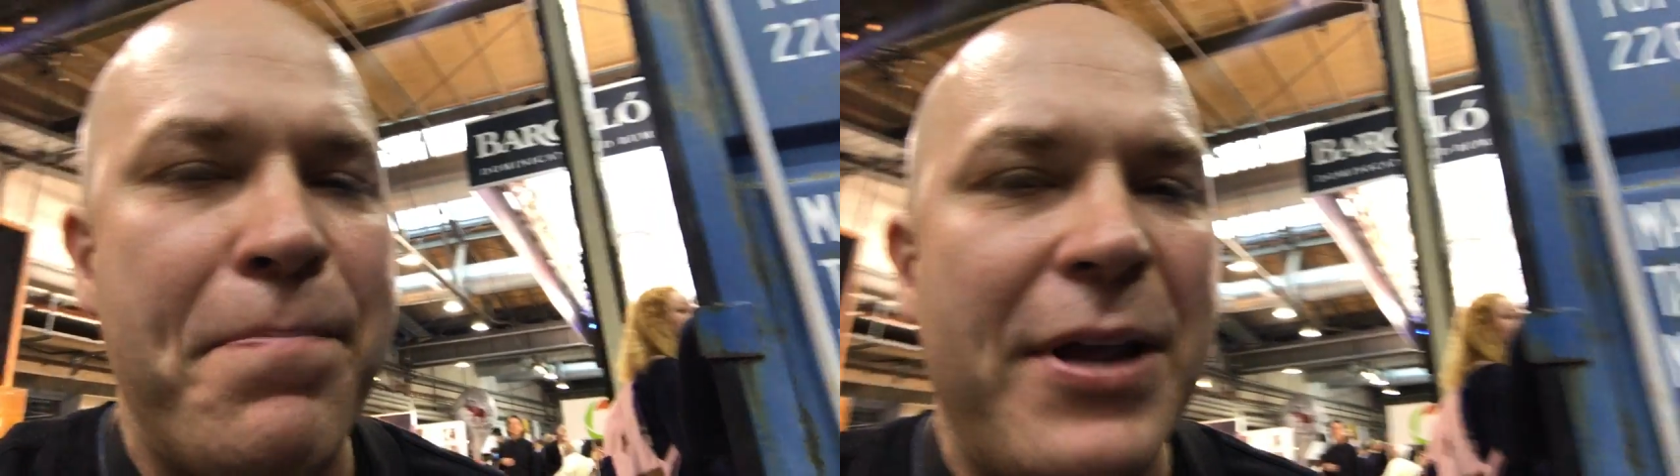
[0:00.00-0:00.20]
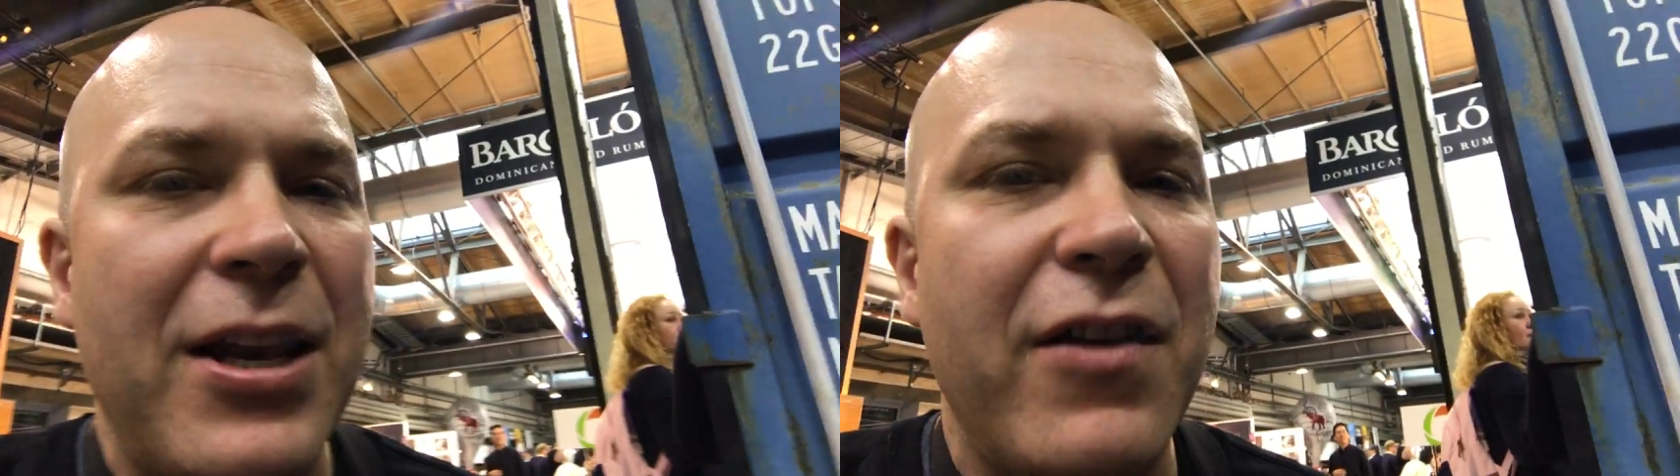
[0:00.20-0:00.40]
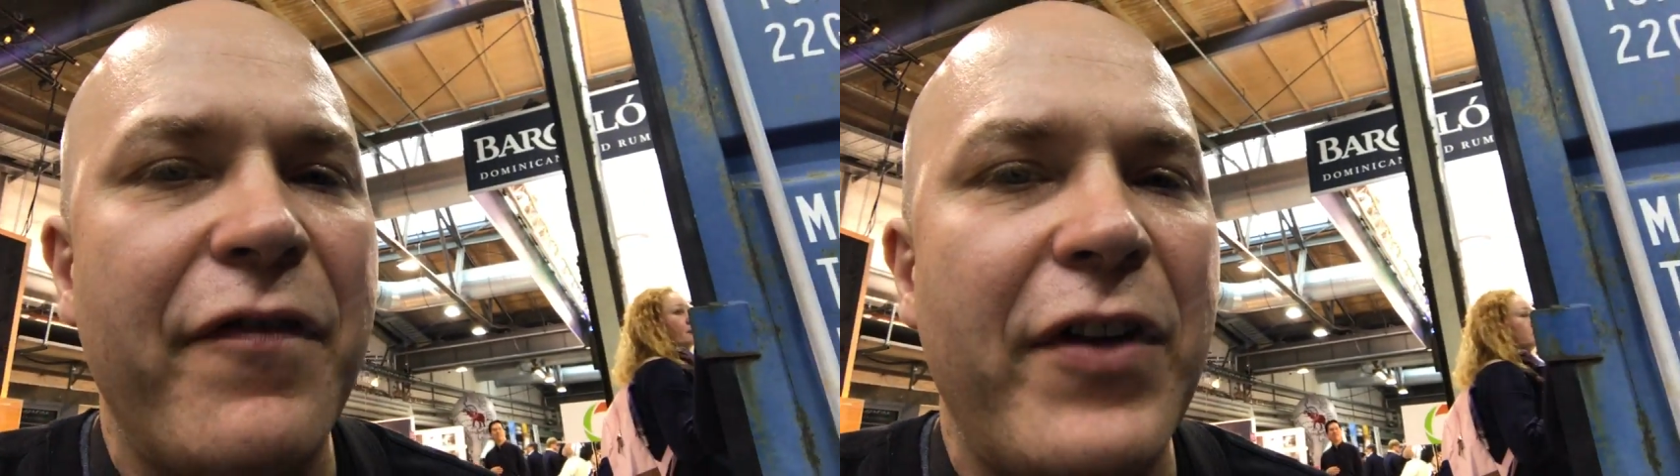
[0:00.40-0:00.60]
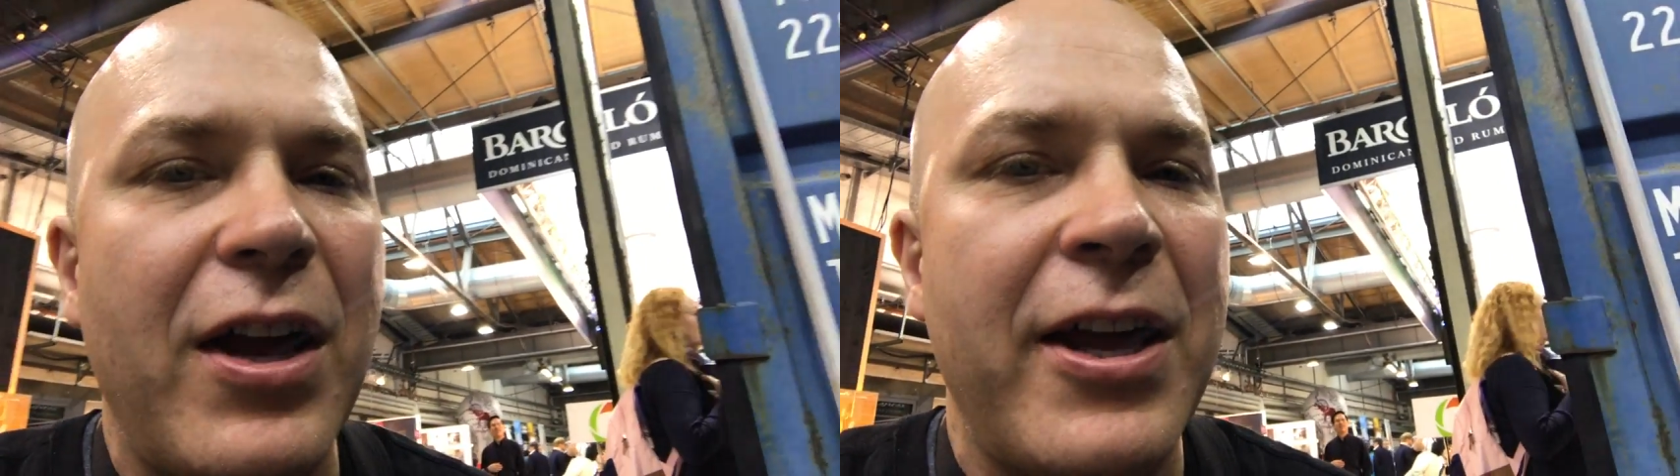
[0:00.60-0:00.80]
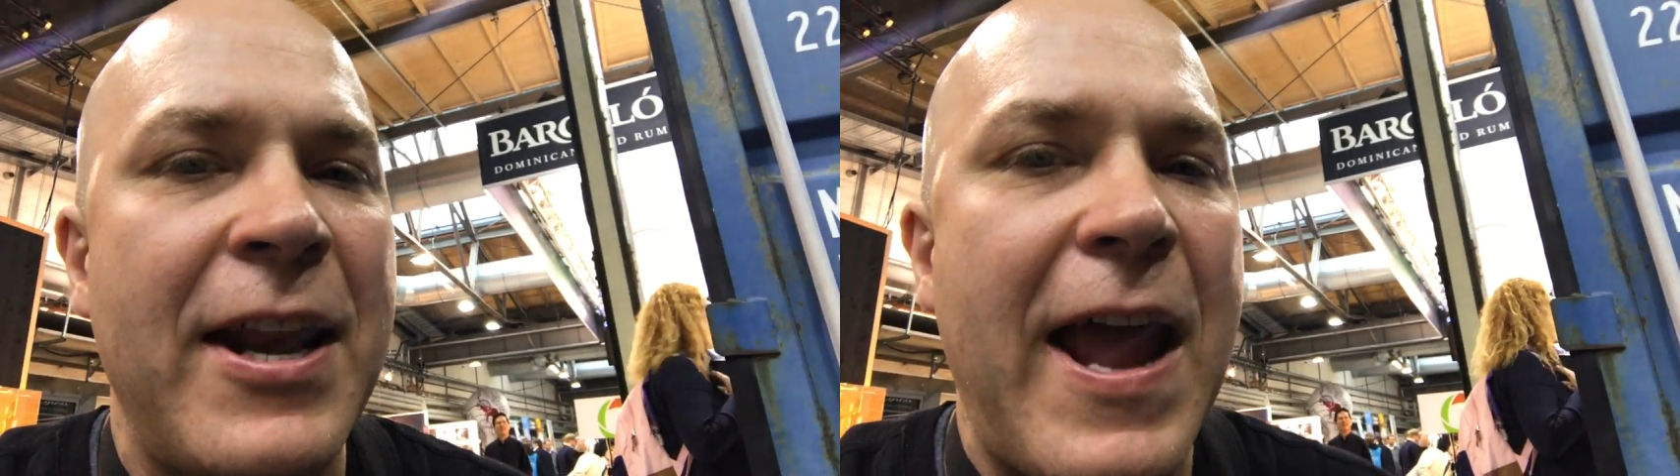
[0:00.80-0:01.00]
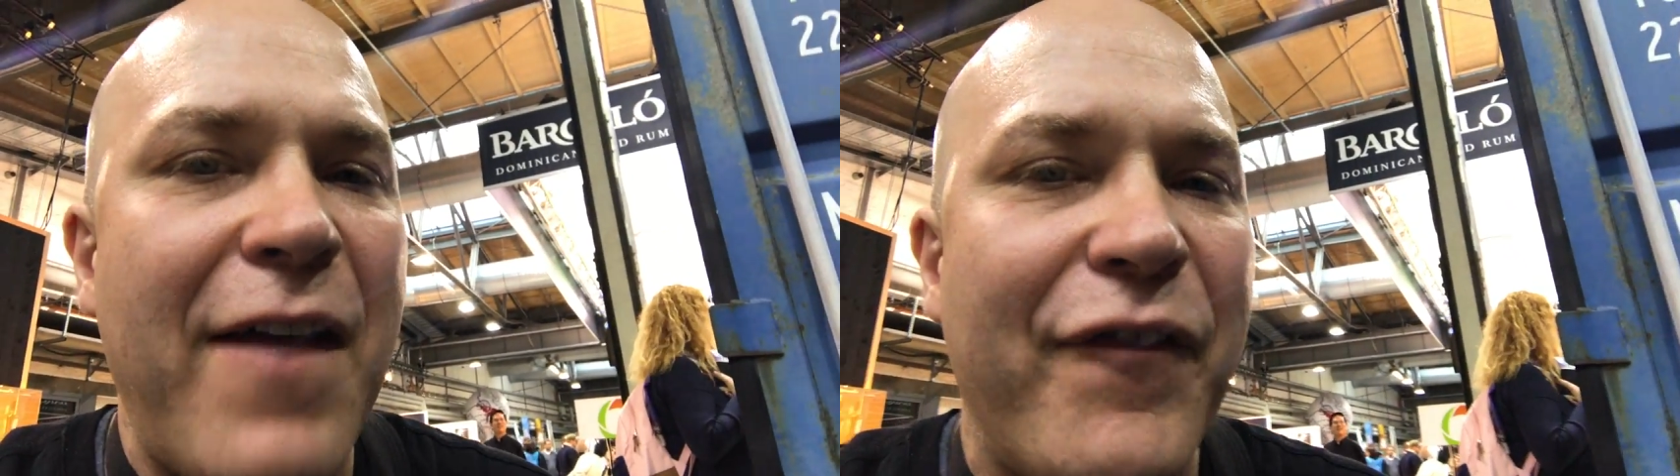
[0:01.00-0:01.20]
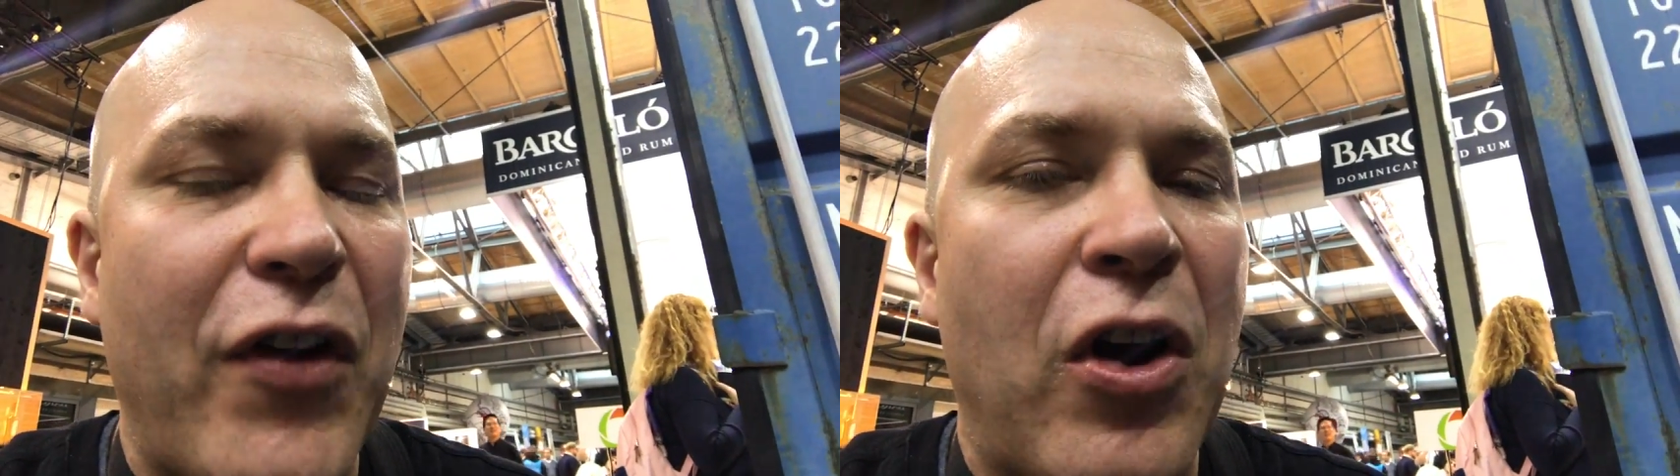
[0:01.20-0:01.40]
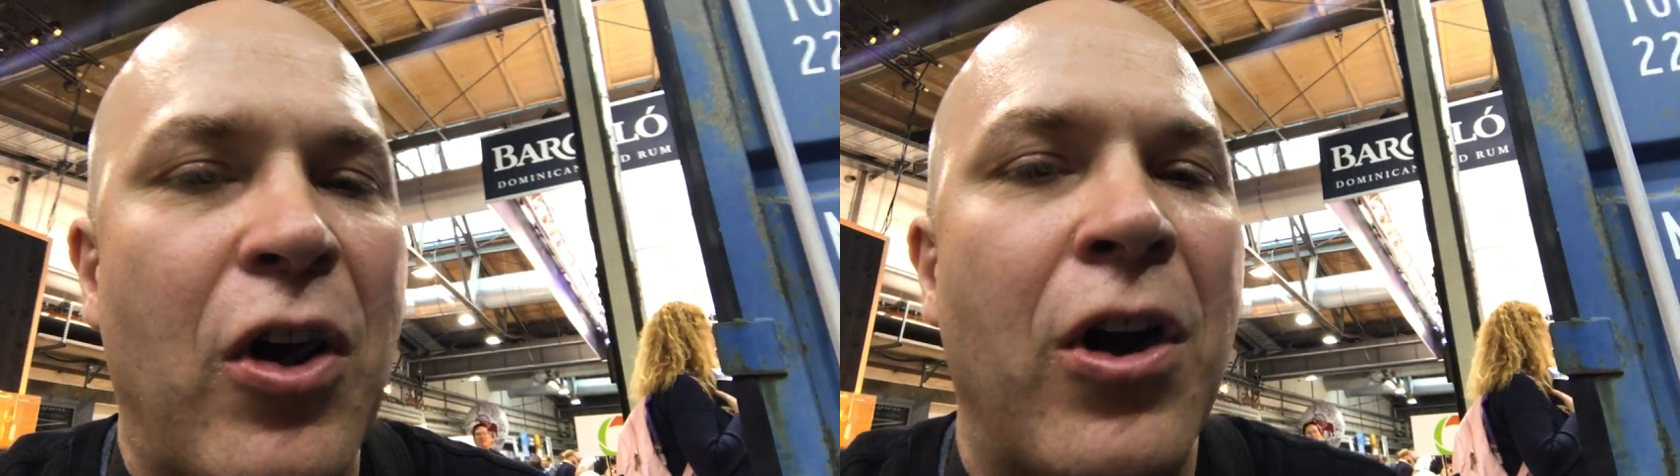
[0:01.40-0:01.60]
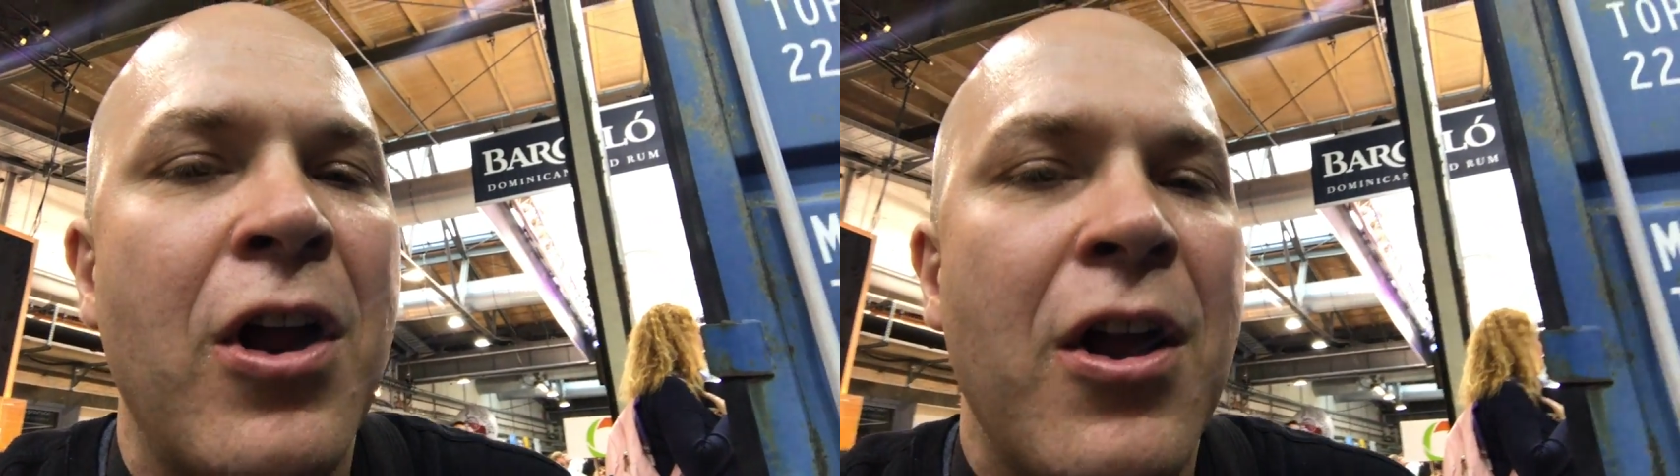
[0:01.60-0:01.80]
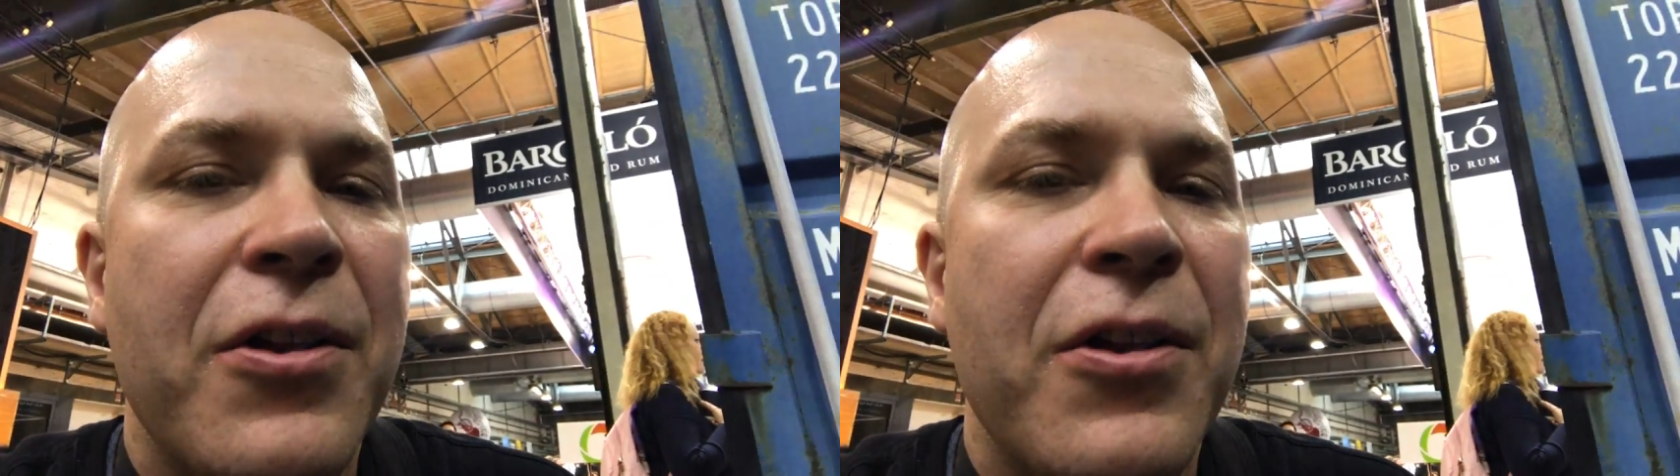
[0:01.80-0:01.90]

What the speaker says: bit of an effort